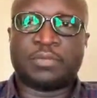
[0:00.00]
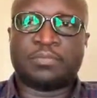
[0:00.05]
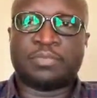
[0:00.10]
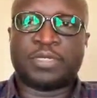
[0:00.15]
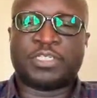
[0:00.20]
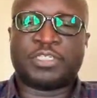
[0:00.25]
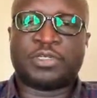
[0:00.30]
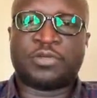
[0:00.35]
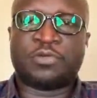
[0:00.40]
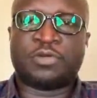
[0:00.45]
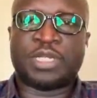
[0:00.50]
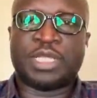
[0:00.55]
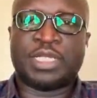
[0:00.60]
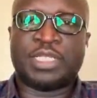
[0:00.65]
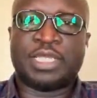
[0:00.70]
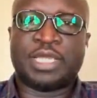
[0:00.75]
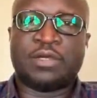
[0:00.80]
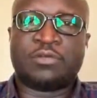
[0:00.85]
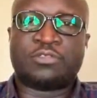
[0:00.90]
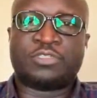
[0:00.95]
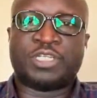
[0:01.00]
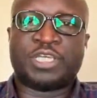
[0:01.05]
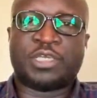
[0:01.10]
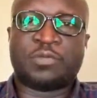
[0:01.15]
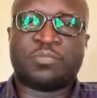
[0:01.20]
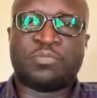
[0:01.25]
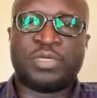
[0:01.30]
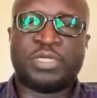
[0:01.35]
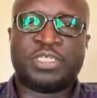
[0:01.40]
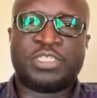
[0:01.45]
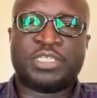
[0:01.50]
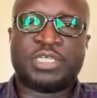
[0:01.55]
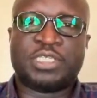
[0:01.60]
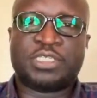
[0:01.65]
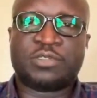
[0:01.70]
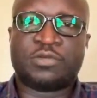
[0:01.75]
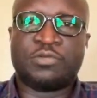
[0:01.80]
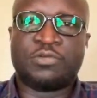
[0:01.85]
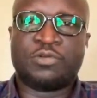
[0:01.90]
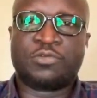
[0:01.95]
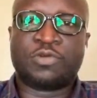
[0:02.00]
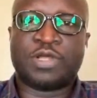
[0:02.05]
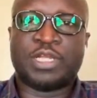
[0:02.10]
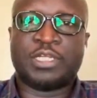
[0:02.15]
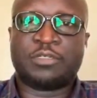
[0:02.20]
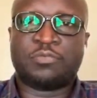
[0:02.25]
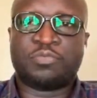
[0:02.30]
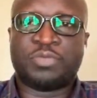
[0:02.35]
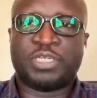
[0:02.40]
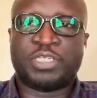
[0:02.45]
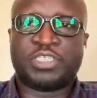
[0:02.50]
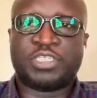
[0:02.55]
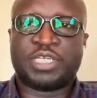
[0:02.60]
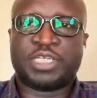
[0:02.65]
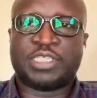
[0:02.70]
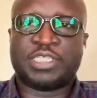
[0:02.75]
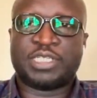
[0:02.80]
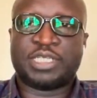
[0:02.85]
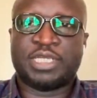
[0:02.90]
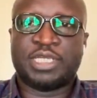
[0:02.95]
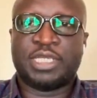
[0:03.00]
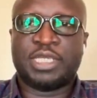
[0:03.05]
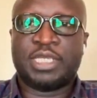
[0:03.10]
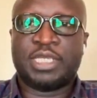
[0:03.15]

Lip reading: particularly how to take pictures, good quality pictures